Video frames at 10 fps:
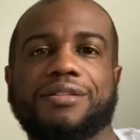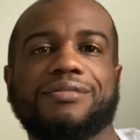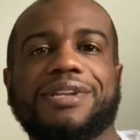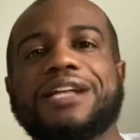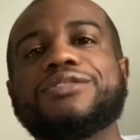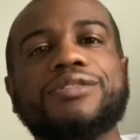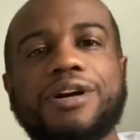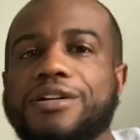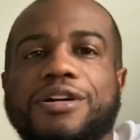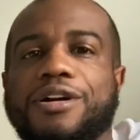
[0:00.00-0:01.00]
not too
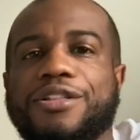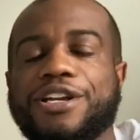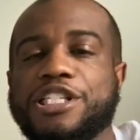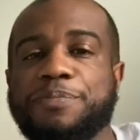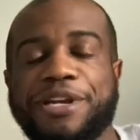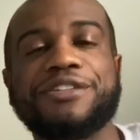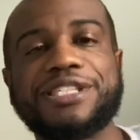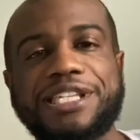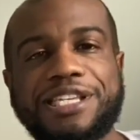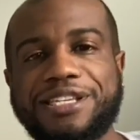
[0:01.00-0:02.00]
long ago, the
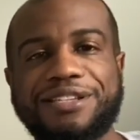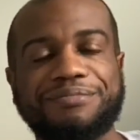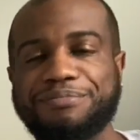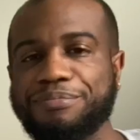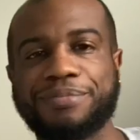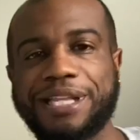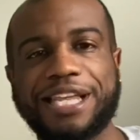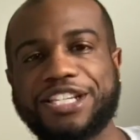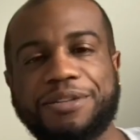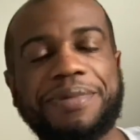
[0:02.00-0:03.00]
conspiracy
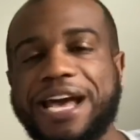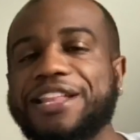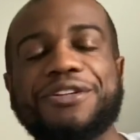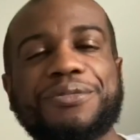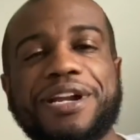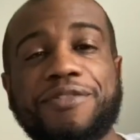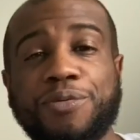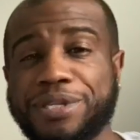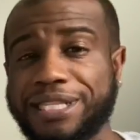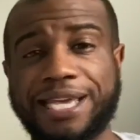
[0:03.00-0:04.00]
collection palette or whatever
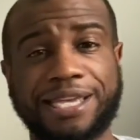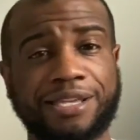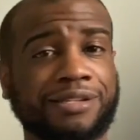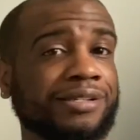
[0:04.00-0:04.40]
was like